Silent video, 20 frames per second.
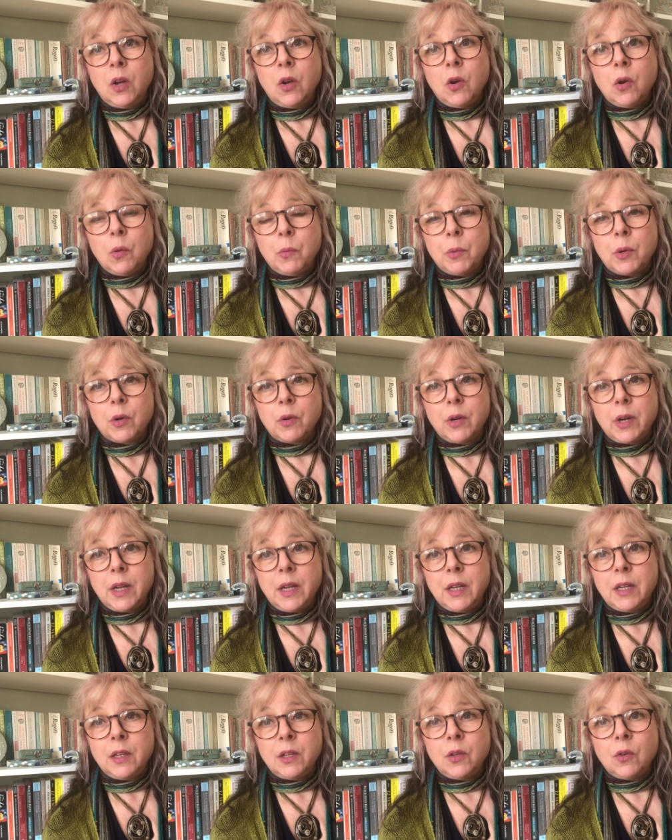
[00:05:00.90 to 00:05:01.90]

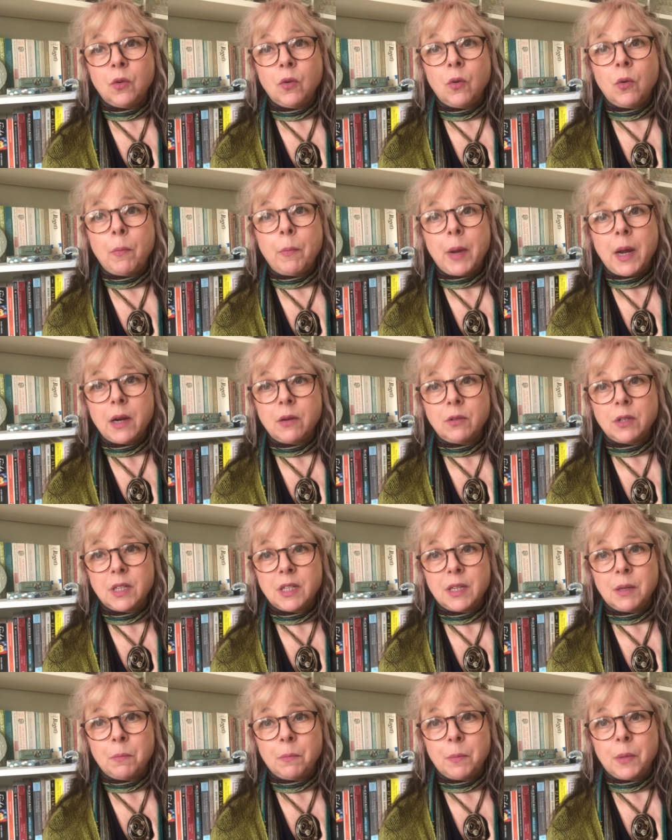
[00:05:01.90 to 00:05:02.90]
operate your
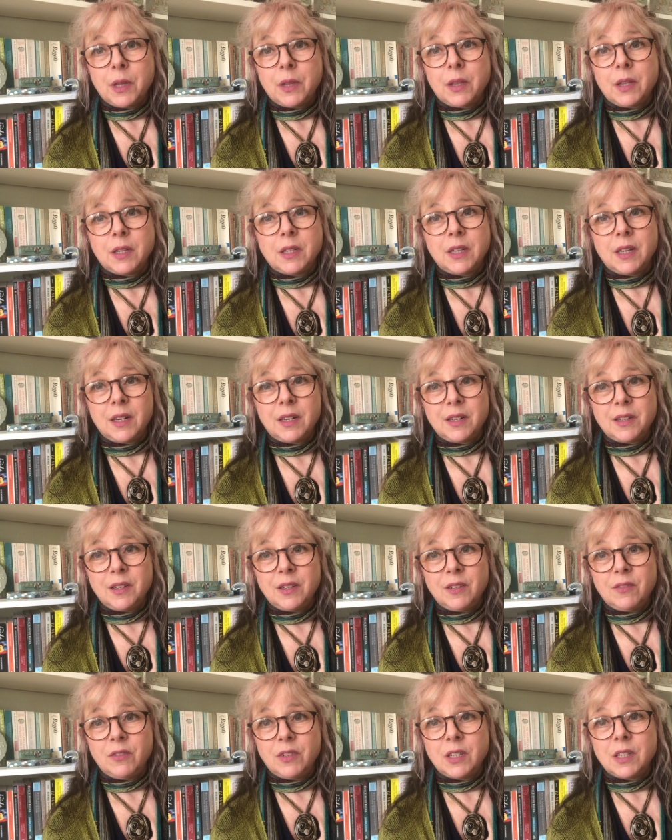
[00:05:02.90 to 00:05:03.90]
parasympathetic nervous